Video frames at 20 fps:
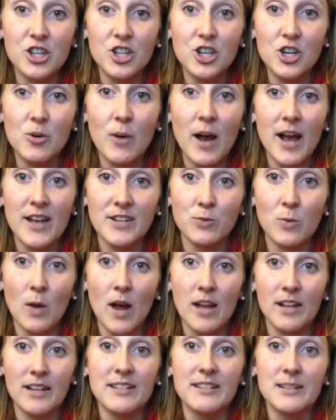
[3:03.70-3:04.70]
to you, as
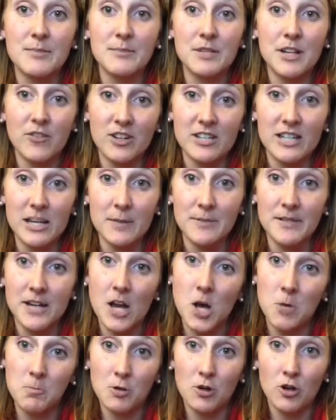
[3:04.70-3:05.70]
well as some different tips to
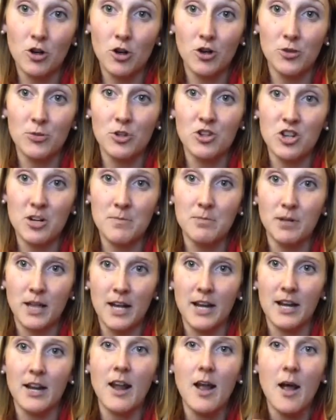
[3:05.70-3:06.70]
help your girls with shin
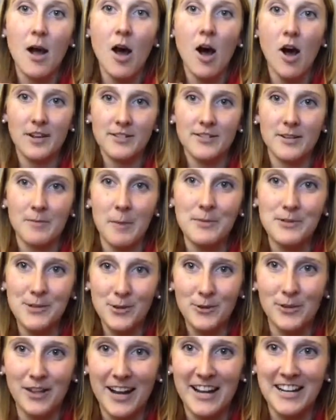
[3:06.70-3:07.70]
pain. Awesome. I'm
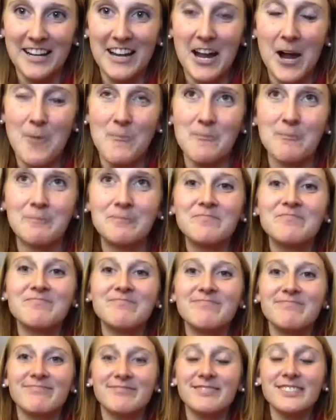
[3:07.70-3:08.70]
so glad I can help.
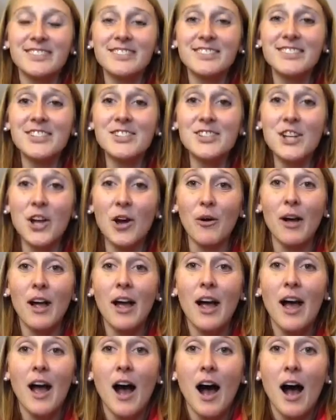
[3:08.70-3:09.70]
So,
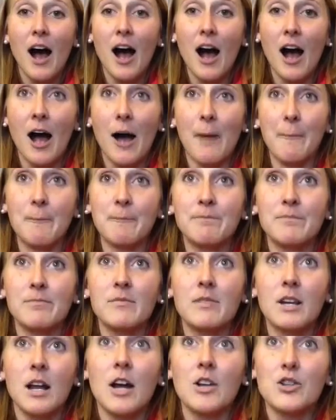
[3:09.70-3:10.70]

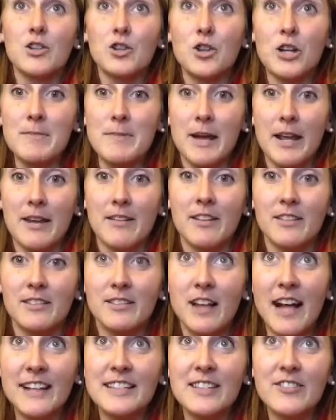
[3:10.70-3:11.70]
treatment.
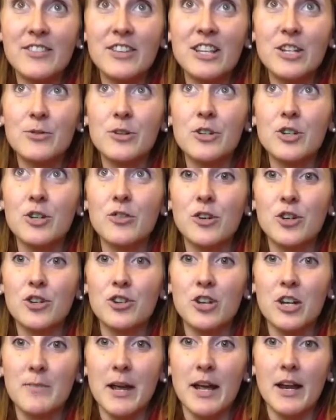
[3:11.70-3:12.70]
Lots of different things we can do for
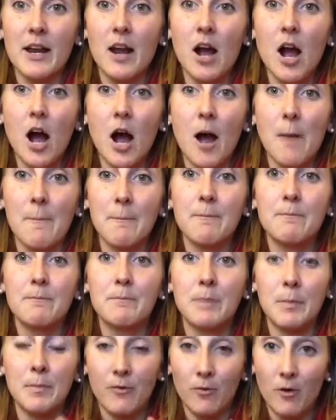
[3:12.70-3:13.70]
treatment.
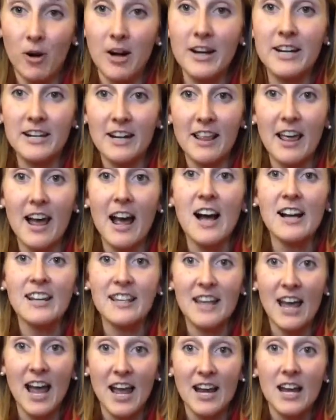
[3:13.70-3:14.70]
But before I get into that,
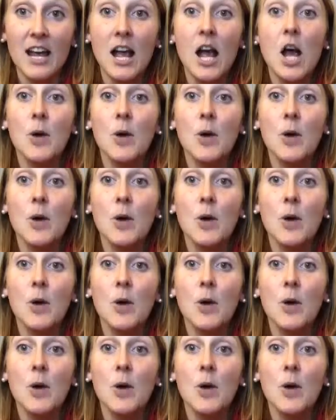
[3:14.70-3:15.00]
again,